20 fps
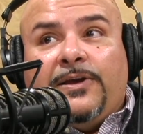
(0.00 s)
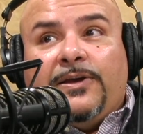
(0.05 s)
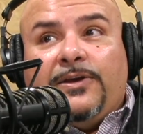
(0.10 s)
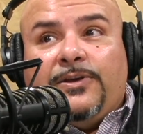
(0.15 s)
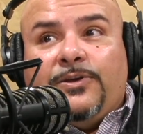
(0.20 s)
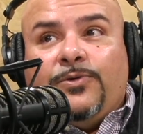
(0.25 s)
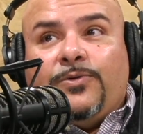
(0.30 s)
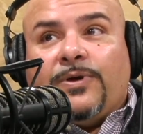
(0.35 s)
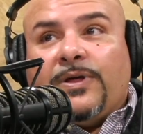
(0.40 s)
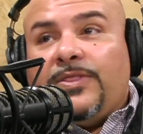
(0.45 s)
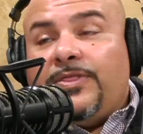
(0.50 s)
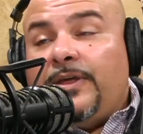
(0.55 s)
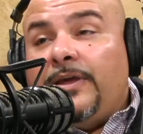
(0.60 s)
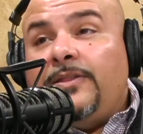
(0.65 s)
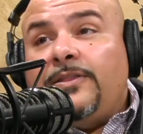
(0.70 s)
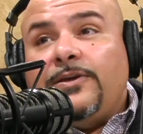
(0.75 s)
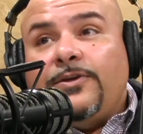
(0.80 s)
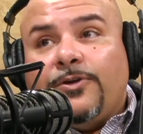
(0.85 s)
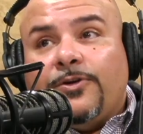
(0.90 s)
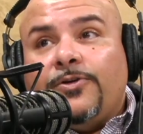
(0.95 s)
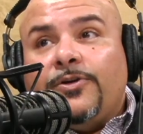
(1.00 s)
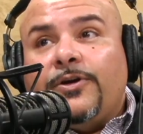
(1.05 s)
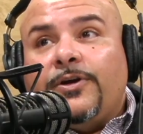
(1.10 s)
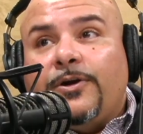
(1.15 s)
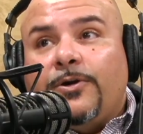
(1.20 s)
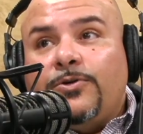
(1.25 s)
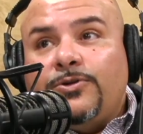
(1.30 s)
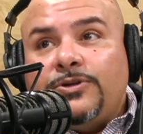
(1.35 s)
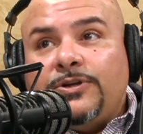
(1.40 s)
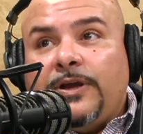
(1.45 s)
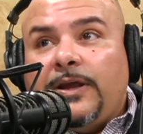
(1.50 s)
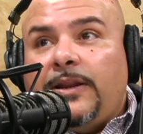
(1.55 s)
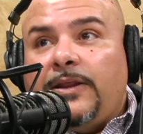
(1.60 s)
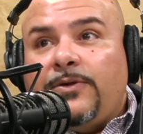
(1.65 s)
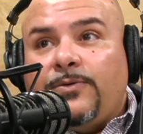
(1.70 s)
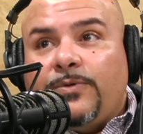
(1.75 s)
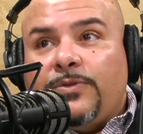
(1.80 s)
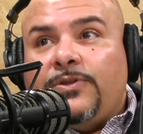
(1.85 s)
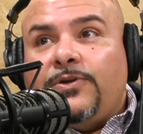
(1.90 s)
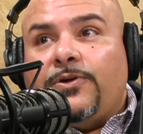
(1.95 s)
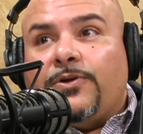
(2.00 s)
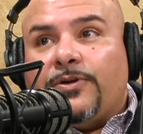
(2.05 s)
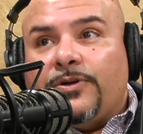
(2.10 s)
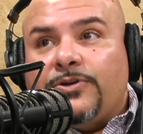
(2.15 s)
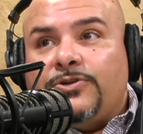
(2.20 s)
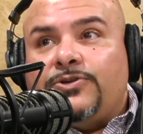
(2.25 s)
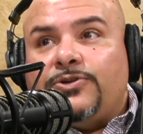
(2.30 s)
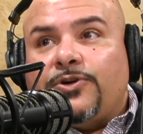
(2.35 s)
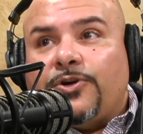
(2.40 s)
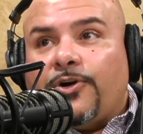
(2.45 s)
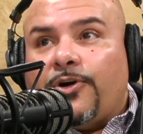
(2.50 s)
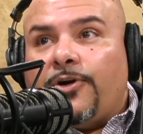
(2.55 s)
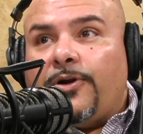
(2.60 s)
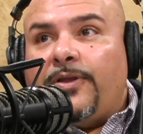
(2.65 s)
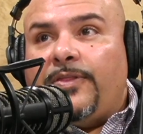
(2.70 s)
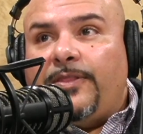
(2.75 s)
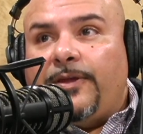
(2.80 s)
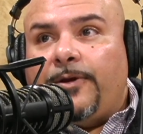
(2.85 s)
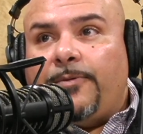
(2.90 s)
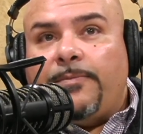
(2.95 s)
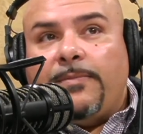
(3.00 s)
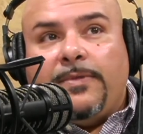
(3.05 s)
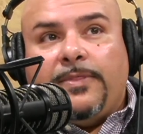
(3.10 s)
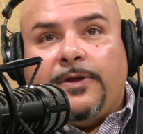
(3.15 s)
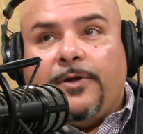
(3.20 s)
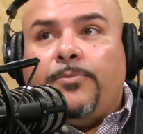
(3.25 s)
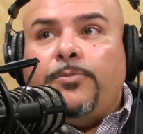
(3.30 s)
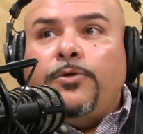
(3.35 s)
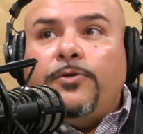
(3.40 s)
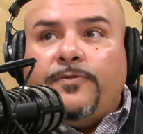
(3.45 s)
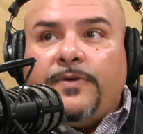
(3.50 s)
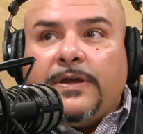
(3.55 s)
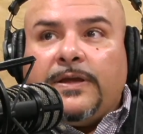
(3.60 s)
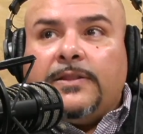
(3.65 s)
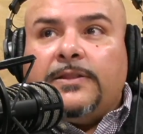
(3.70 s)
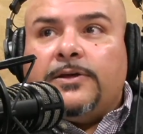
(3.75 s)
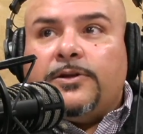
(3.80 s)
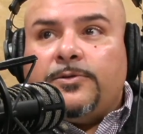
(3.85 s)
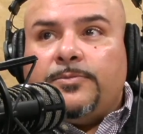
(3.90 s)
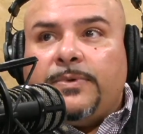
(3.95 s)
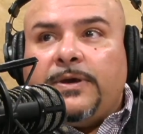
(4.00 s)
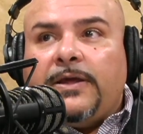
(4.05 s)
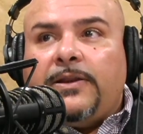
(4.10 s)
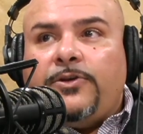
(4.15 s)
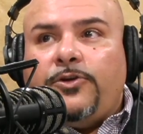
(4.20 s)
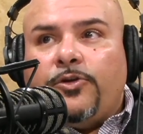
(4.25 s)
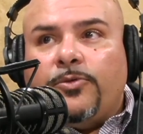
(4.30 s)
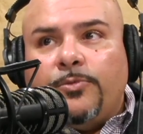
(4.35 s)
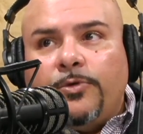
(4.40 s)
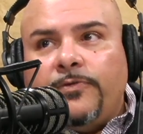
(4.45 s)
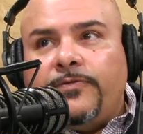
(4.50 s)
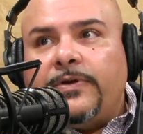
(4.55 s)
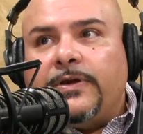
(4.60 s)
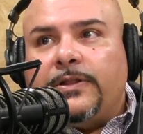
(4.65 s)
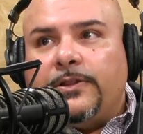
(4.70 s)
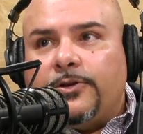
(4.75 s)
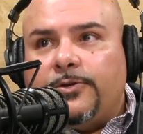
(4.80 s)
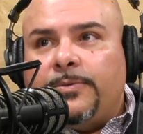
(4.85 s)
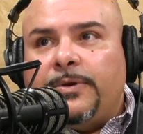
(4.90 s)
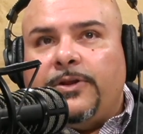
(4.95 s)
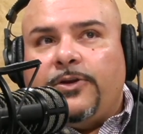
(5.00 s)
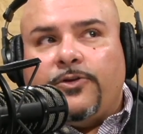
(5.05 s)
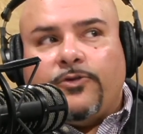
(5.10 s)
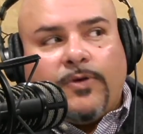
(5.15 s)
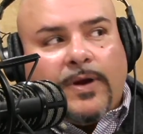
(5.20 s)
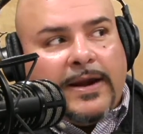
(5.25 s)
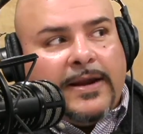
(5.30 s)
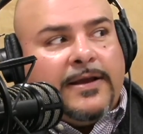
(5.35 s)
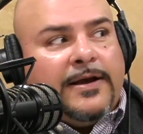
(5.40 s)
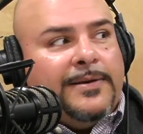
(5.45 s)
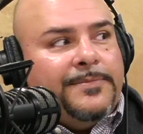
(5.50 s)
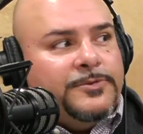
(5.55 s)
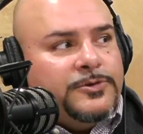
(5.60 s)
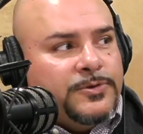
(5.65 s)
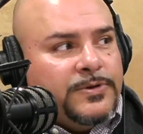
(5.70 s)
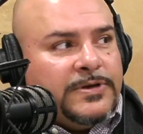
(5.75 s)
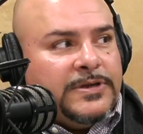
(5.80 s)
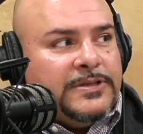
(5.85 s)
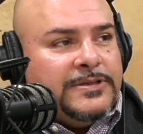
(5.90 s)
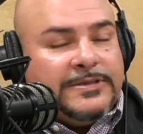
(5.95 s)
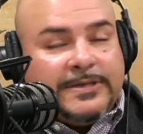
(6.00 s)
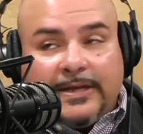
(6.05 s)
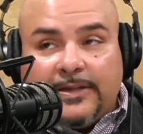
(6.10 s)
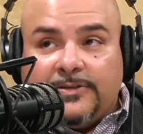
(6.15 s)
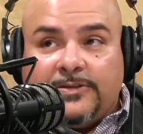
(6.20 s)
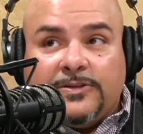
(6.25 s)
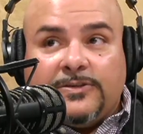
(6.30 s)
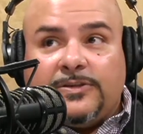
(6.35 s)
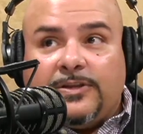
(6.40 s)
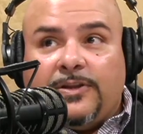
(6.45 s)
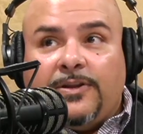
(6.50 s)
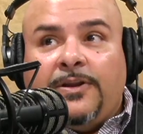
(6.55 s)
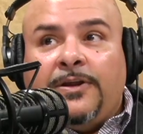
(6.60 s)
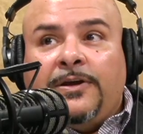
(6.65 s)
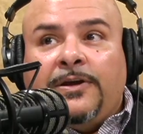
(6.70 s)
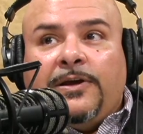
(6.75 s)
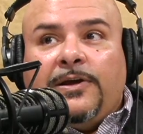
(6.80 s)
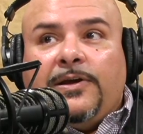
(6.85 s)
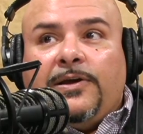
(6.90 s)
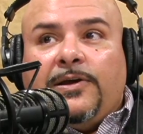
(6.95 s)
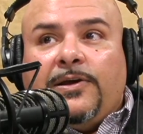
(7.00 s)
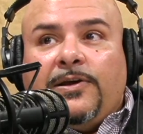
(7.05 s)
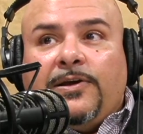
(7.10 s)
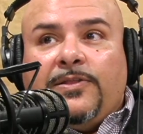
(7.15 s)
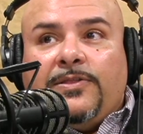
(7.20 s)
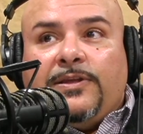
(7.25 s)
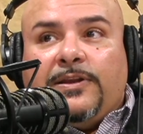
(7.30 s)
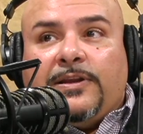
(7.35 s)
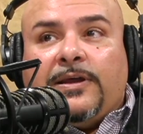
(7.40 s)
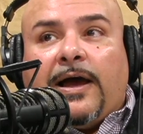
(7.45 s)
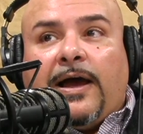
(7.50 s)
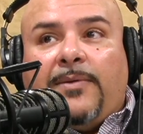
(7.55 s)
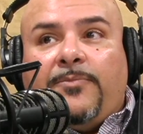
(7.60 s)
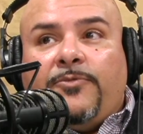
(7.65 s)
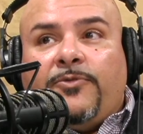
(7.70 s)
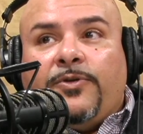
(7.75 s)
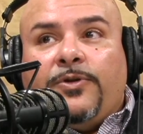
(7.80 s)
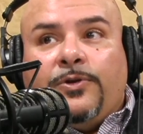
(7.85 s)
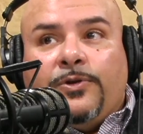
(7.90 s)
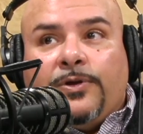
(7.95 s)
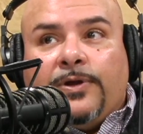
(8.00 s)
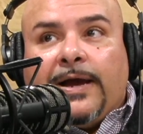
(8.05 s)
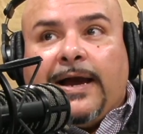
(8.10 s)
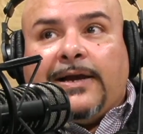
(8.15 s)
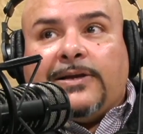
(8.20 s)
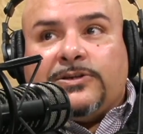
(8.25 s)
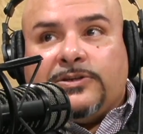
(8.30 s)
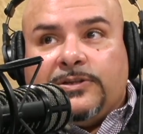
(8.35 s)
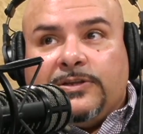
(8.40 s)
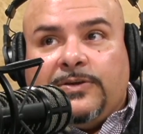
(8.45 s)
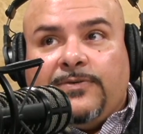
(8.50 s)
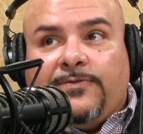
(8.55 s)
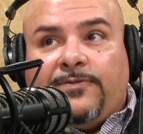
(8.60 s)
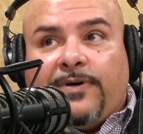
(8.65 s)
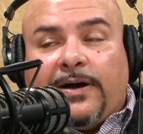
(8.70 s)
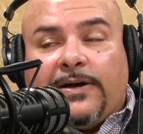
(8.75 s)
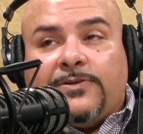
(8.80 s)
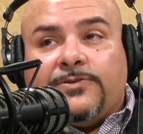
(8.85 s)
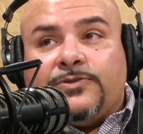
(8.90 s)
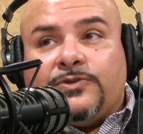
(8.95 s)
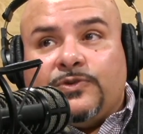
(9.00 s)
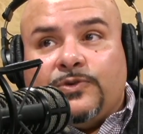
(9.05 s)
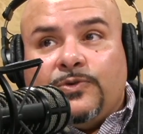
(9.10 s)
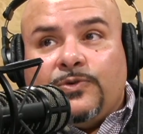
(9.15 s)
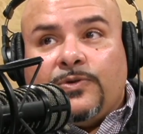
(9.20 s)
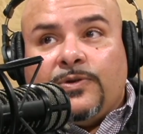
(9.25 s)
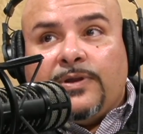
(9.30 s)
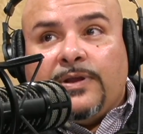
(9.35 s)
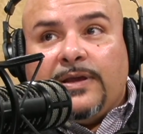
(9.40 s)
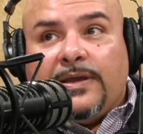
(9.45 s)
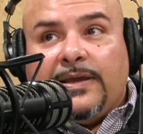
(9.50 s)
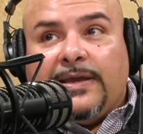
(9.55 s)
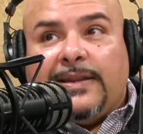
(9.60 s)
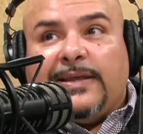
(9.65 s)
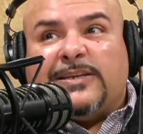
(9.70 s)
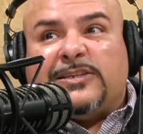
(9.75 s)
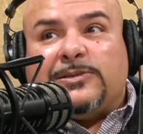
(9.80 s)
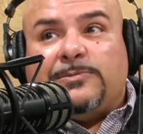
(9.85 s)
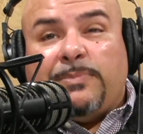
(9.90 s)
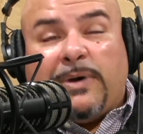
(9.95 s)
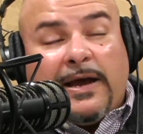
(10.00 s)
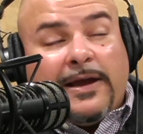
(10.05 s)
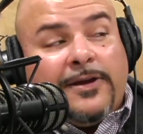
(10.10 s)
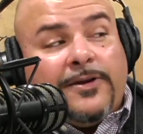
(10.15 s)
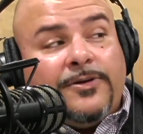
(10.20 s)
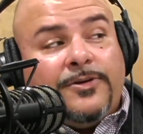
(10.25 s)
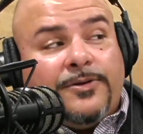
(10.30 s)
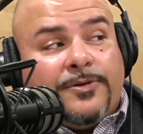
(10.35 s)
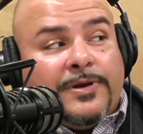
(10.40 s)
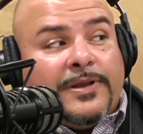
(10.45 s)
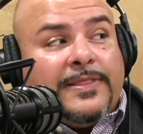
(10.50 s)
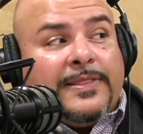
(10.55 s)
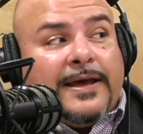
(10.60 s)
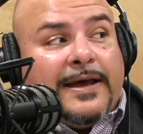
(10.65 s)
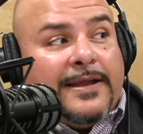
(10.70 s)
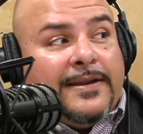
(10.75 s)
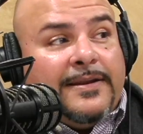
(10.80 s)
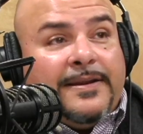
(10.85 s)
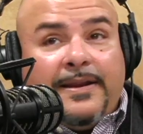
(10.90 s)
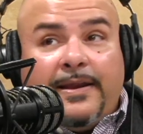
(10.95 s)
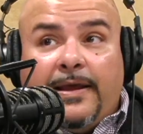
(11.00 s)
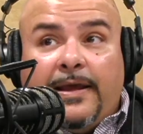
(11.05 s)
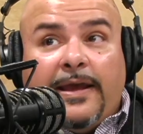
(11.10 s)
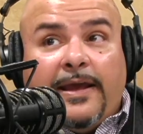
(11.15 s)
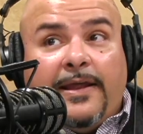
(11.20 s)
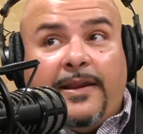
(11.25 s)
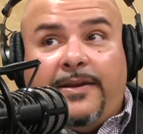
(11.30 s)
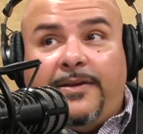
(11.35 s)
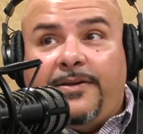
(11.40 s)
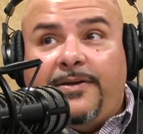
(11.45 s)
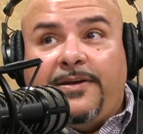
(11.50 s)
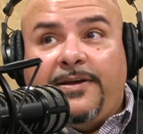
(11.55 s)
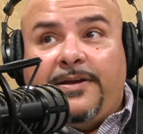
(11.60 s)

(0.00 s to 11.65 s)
you can think that you're negotiating with your insurer, and they're moving a little bit and you're moving a little bit, and you try to come to a consensus, and the time for you to actually file suit can expire during that. And